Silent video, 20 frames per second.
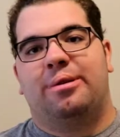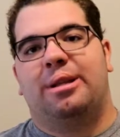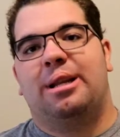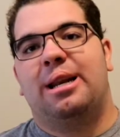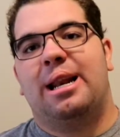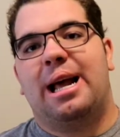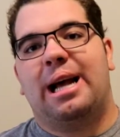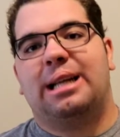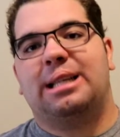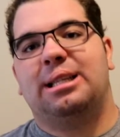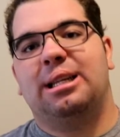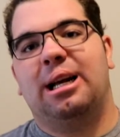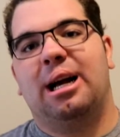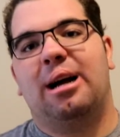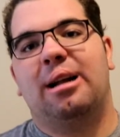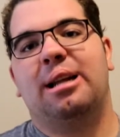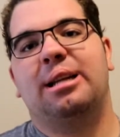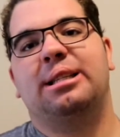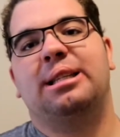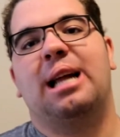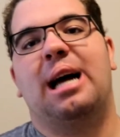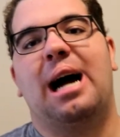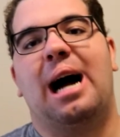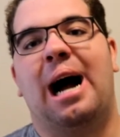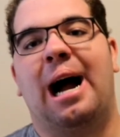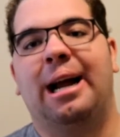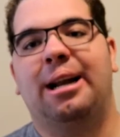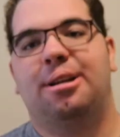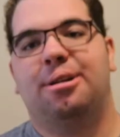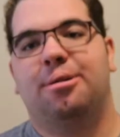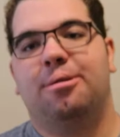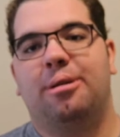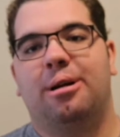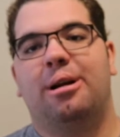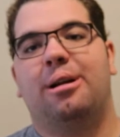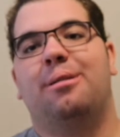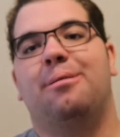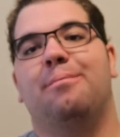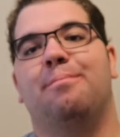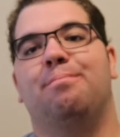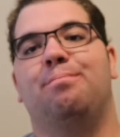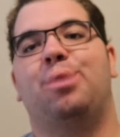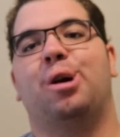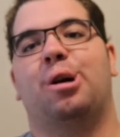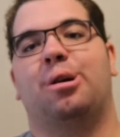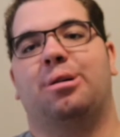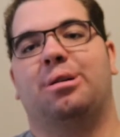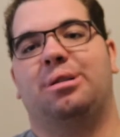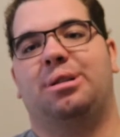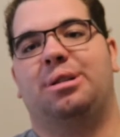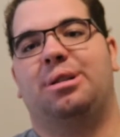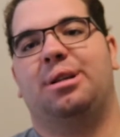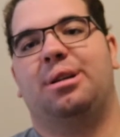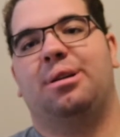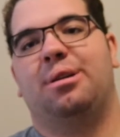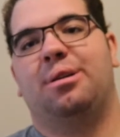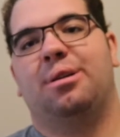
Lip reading: the next gun is the Itura Burst.